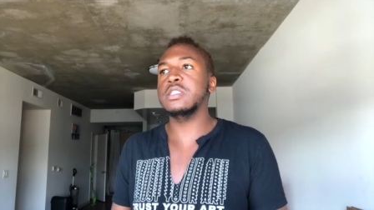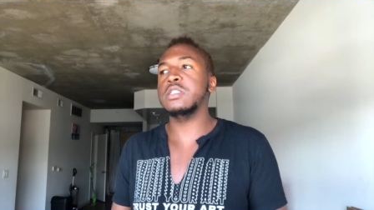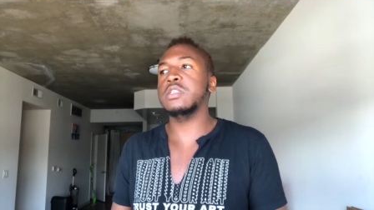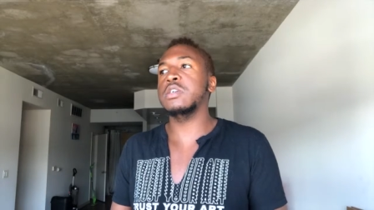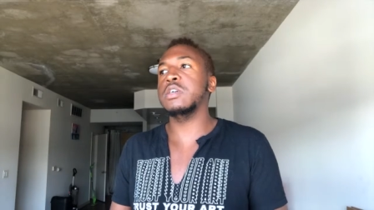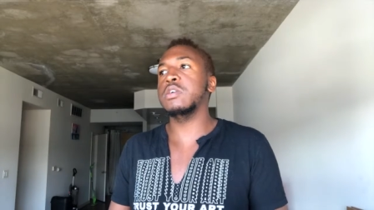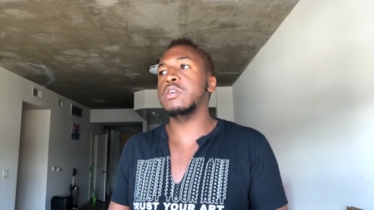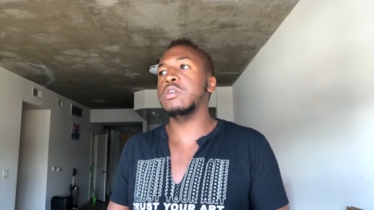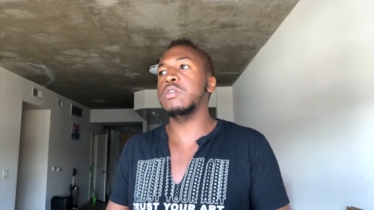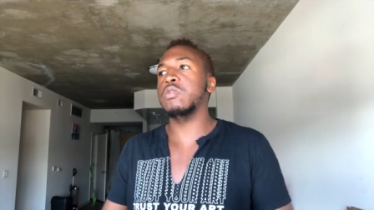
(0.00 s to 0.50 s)

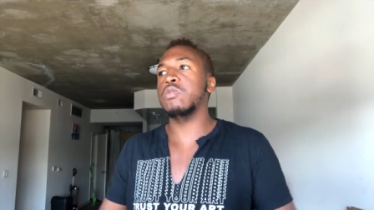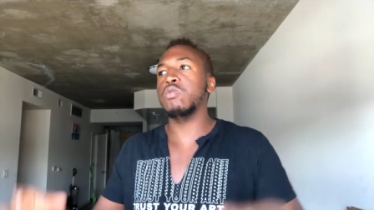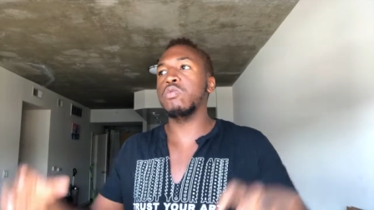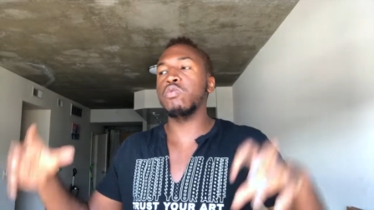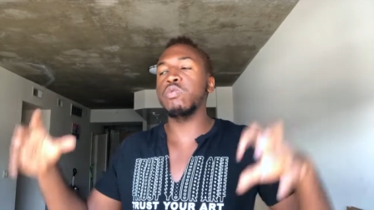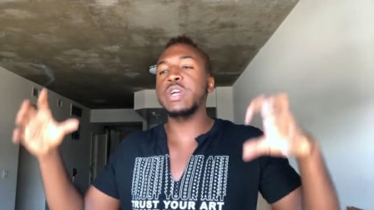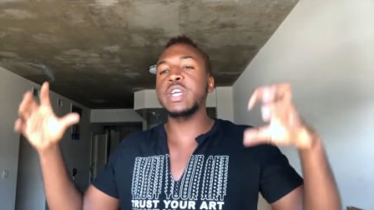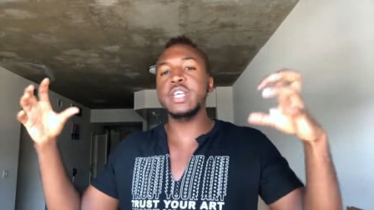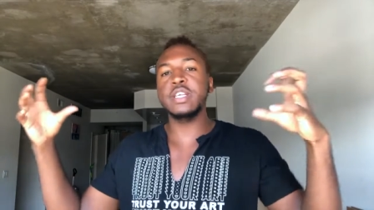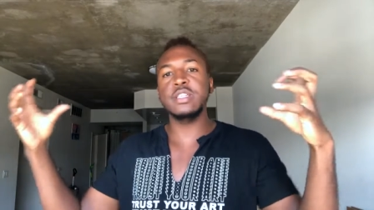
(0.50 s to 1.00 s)
to
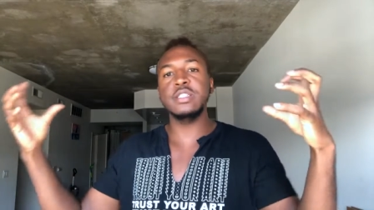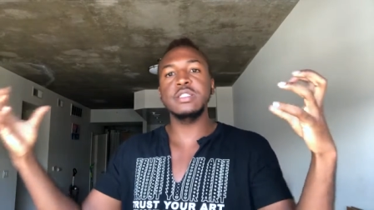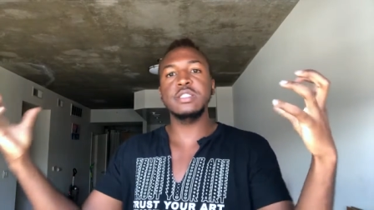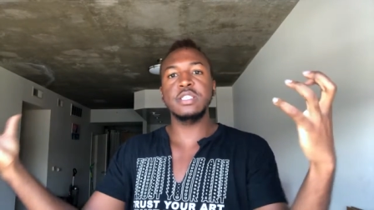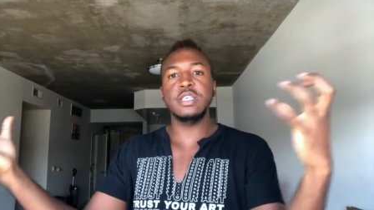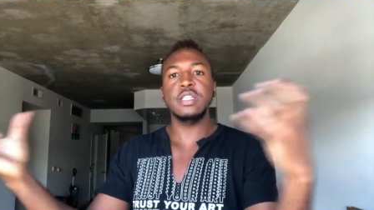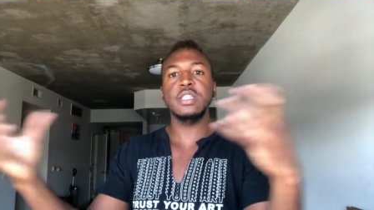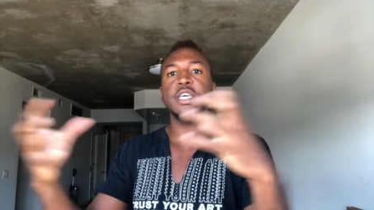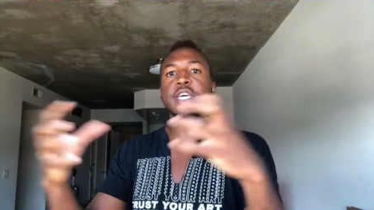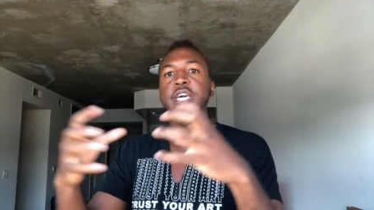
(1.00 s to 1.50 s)

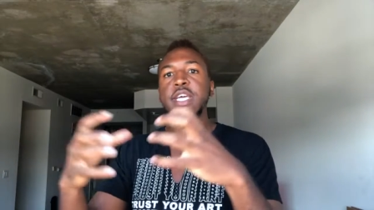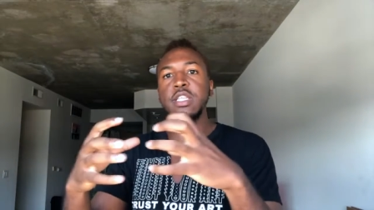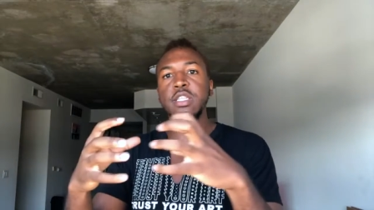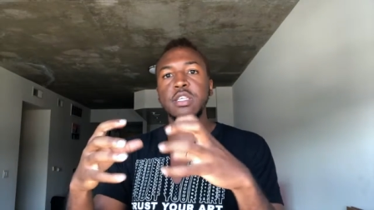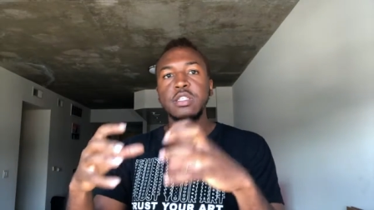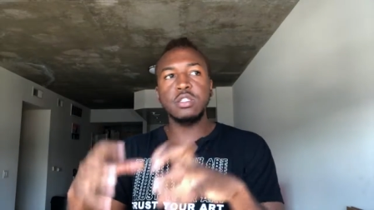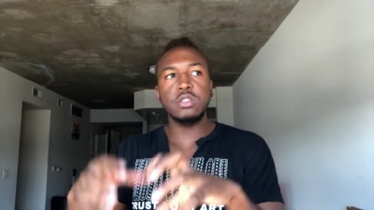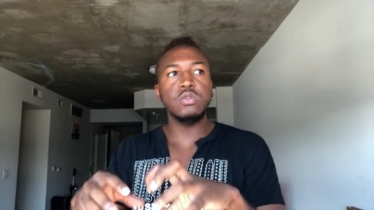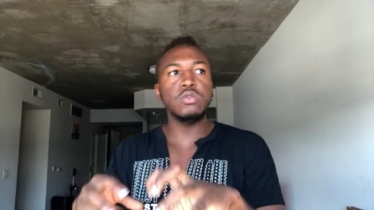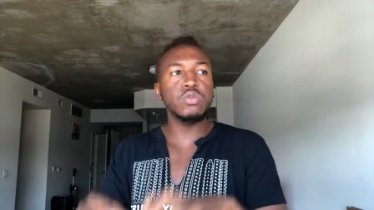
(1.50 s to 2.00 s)
reconciliate
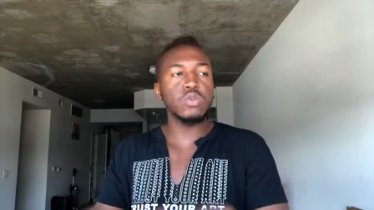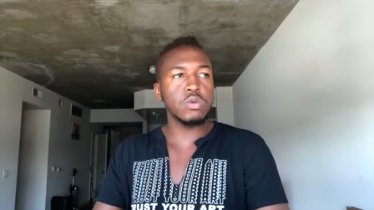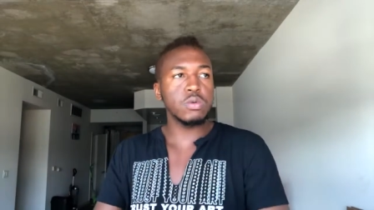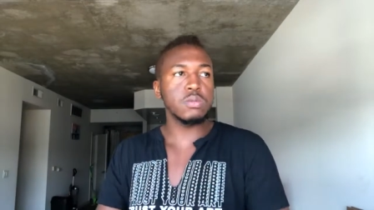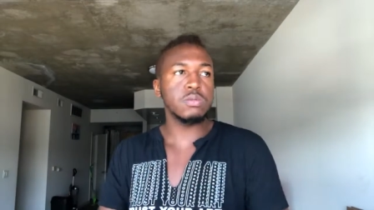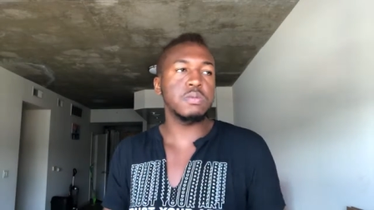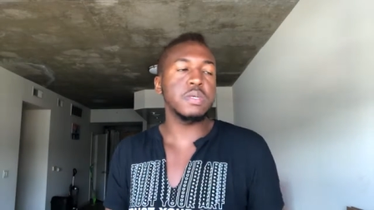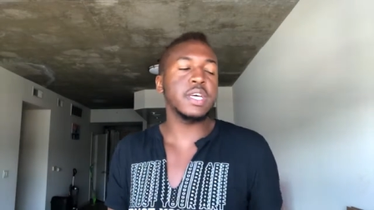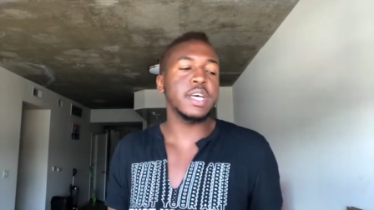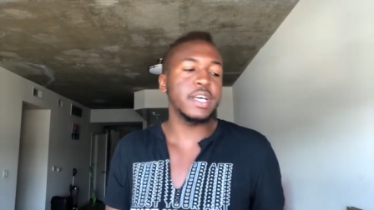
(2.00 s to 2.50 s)
the two
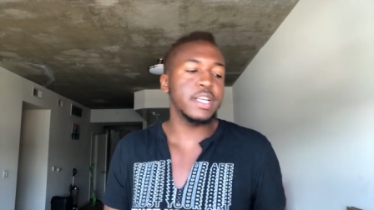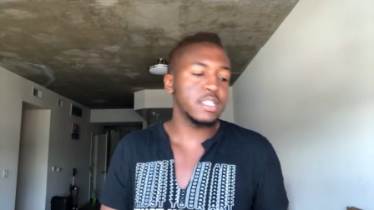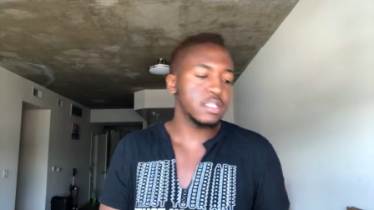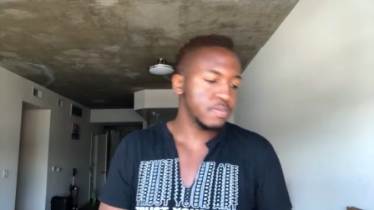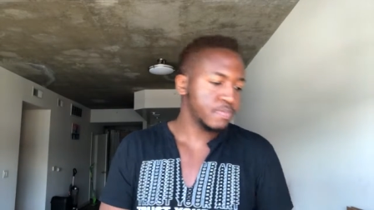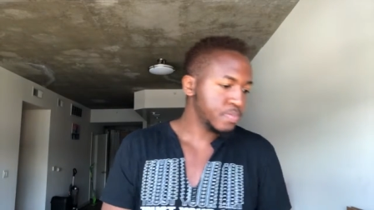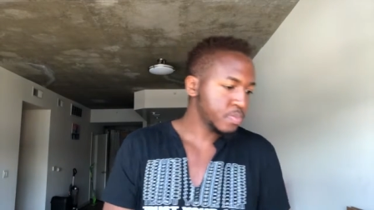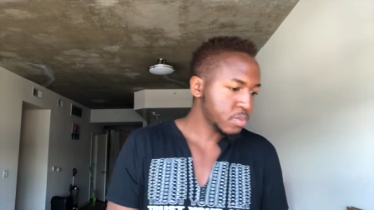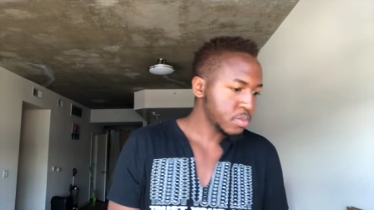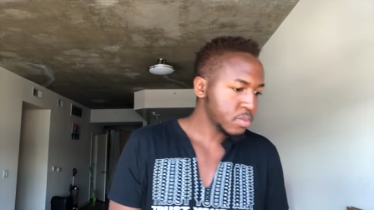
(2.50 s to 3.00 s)
groups, because